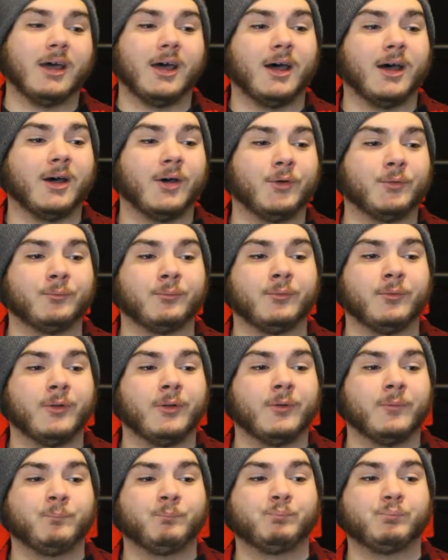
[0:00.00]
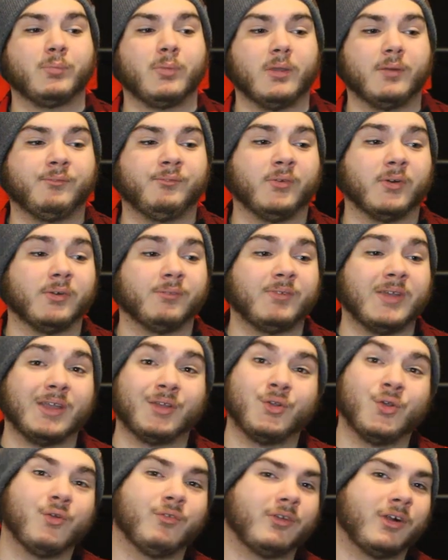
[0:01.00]
For
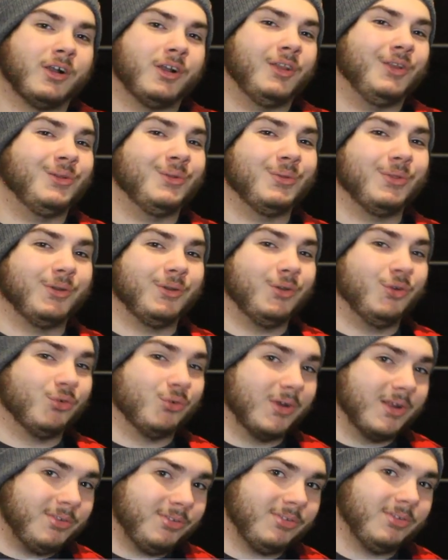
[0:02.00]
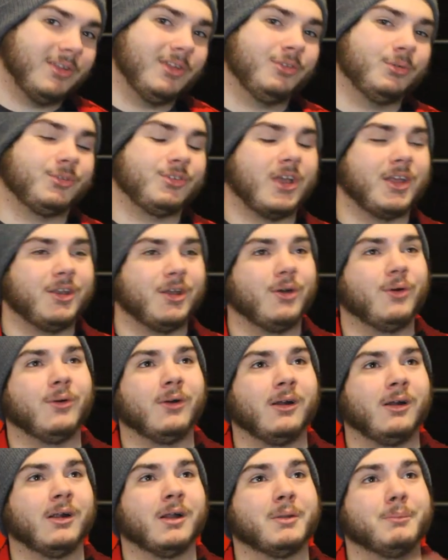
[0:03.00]
Vancouver, I'm going to do the Grizzlies, which I know
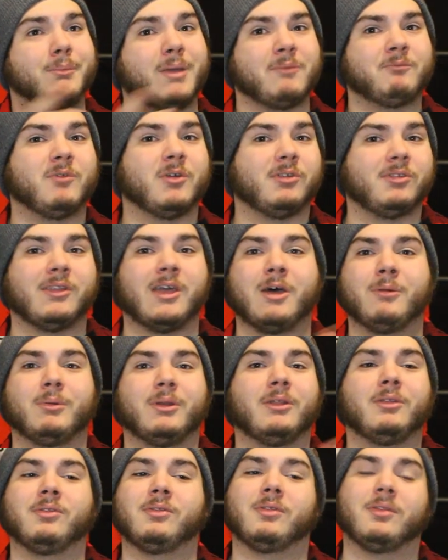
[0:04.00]
are in Memphis now, but